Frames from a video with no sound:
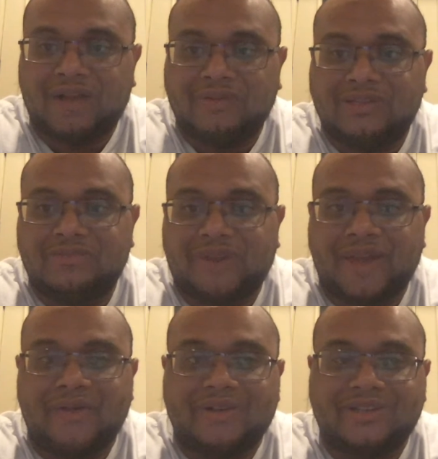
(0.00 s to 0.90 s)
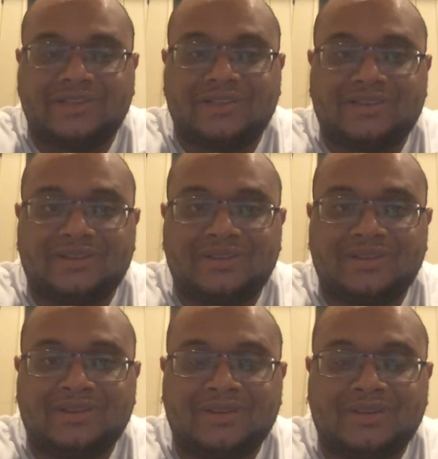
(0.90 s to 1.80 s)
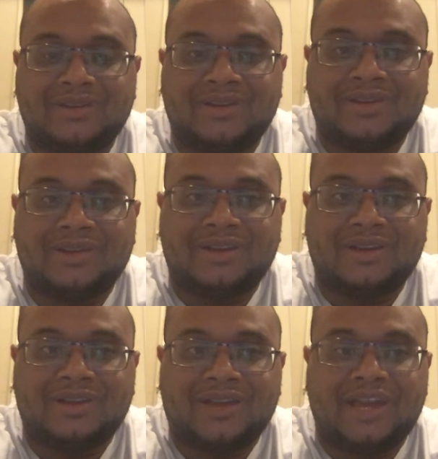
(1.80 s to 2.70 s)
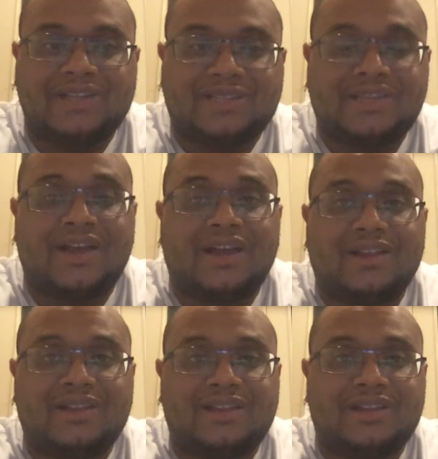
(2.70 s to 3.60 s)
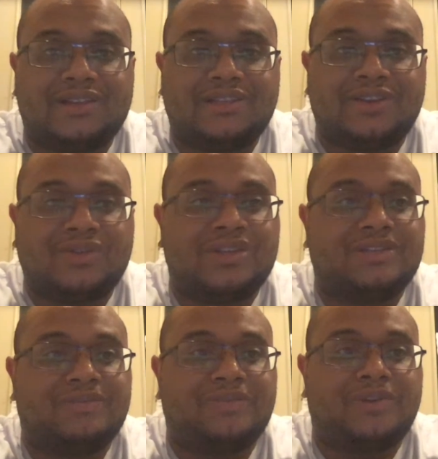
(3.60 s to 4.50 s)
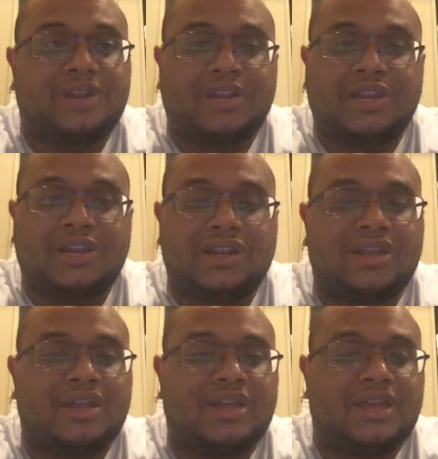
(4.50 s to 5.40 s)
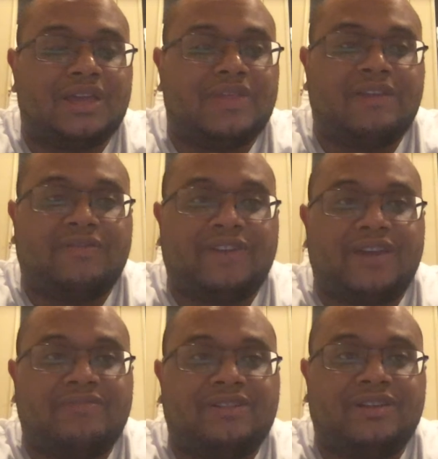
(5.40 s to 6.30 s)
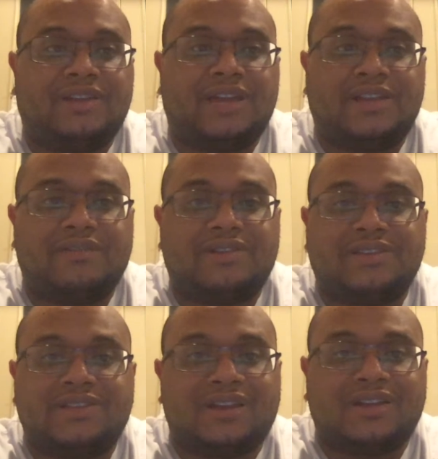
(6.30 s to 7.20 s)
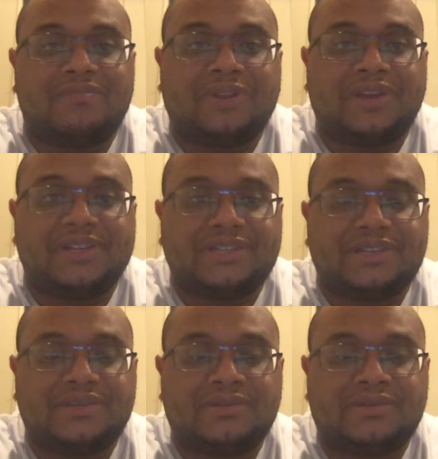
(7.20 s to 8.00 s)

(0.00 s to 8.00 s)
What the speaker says: was embarrassed and stunned and so disappointed. And that family looked like they're in a sunken place.